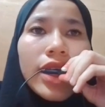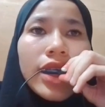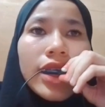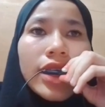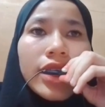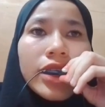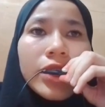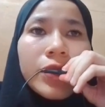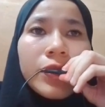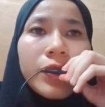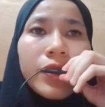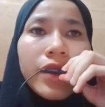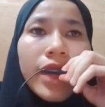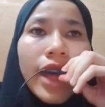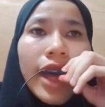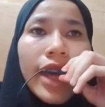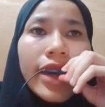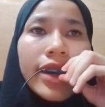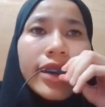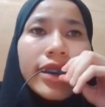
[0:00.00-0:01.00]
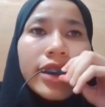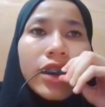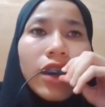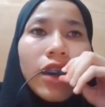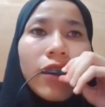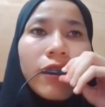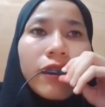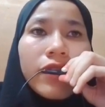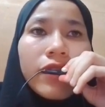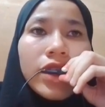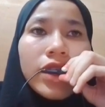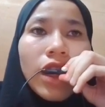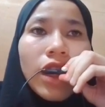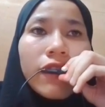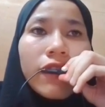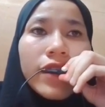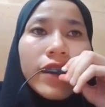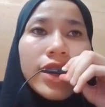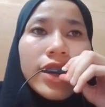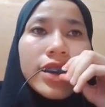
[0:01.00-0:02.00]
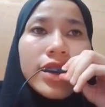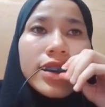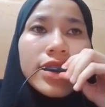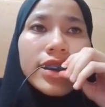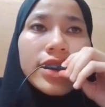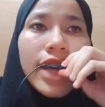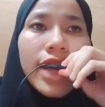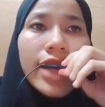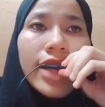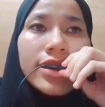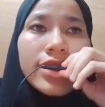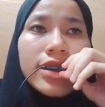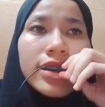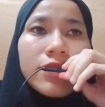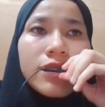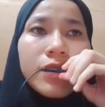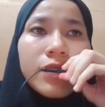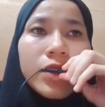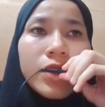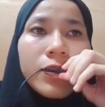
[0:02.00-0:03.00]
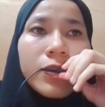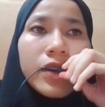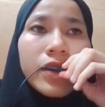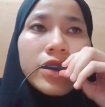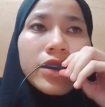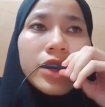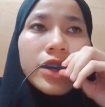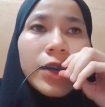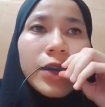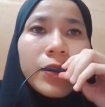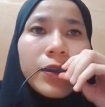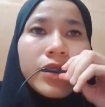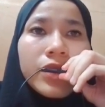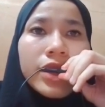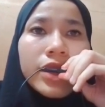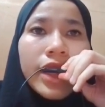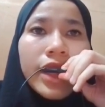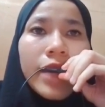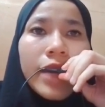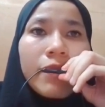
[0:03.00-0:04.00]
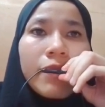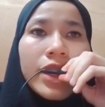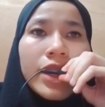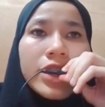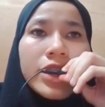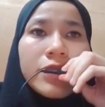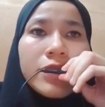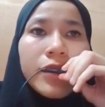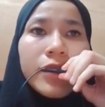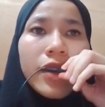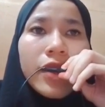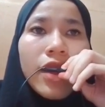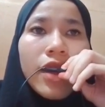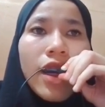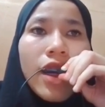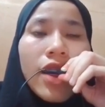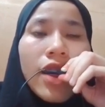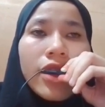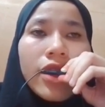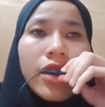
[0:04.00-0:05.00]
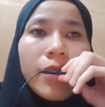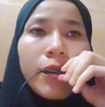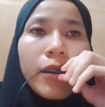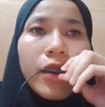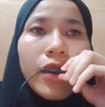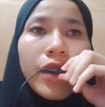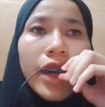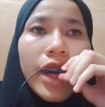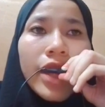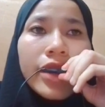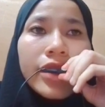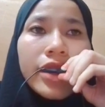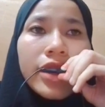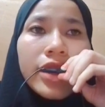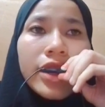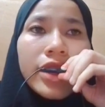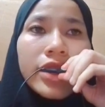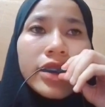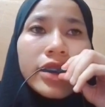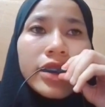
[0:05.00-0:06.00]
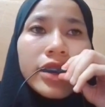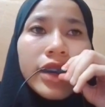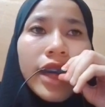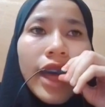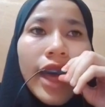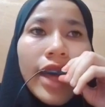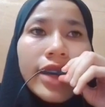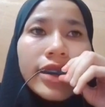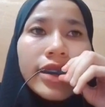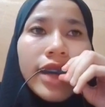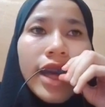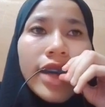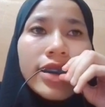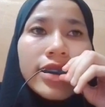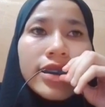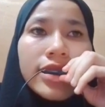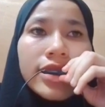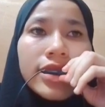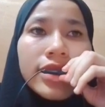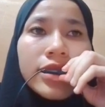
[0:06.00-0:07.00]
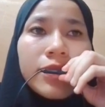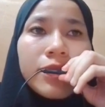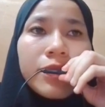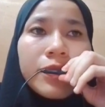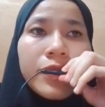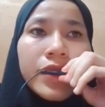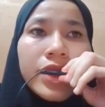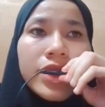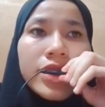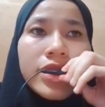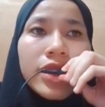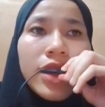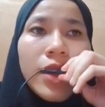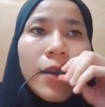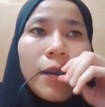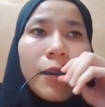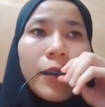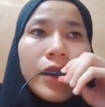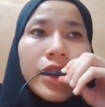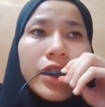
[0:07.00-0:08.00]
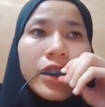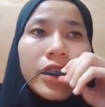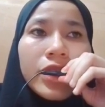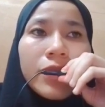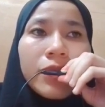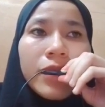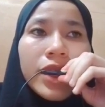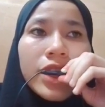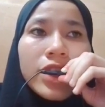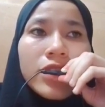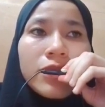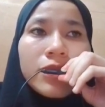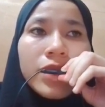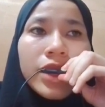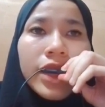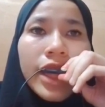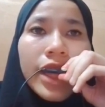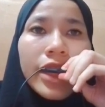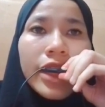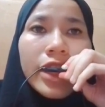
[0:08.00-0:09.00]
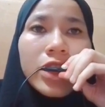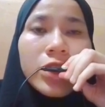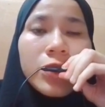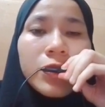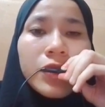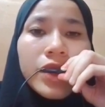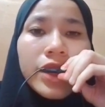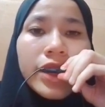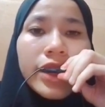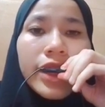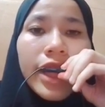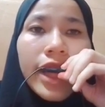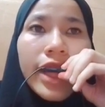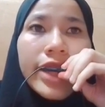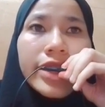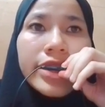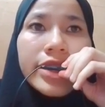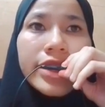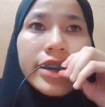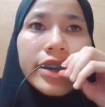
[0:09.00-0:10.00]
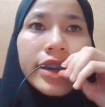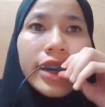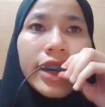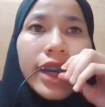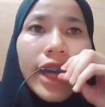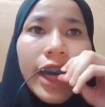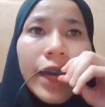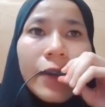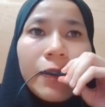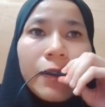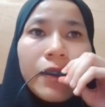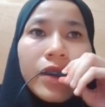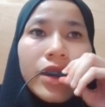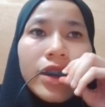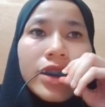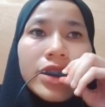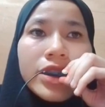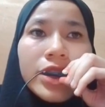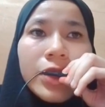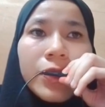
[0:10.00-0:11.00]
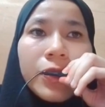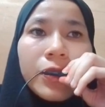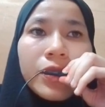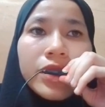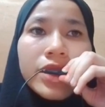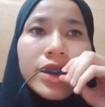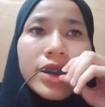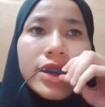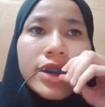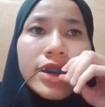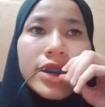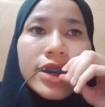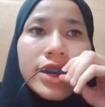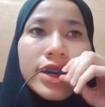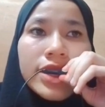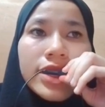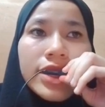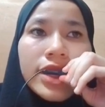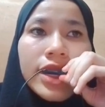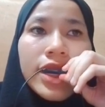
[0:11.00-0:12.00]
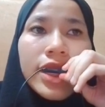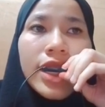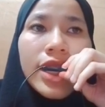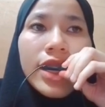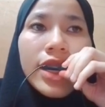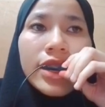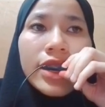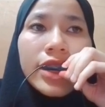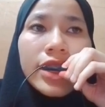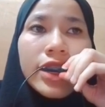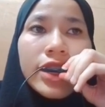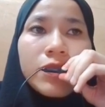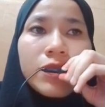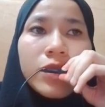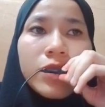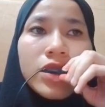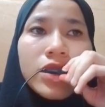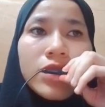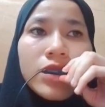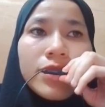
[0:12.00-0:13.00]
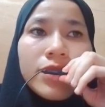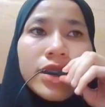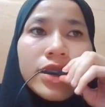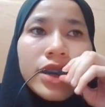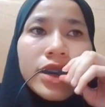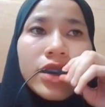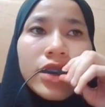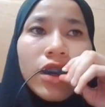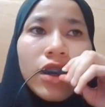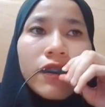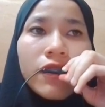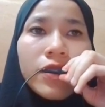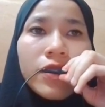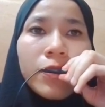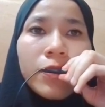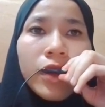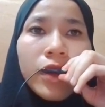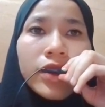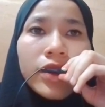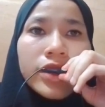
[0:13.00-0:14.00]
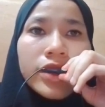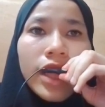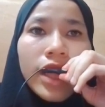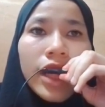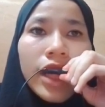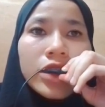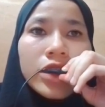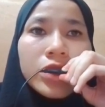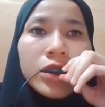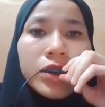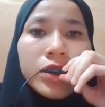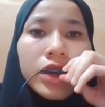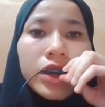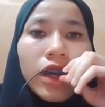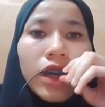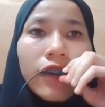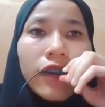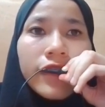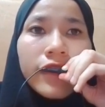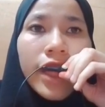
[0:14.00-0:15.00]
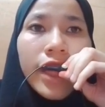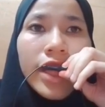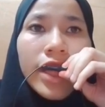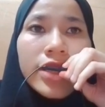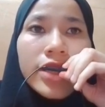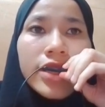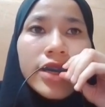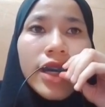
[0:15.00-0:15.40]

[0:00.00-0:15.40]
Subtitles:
argues that a conflict of interest exists between shareholder and management. The board of directors acts as a bridge, monitoring management and ensuring their action align with the shareholders' interests. The responsibility of the boards are duty of care.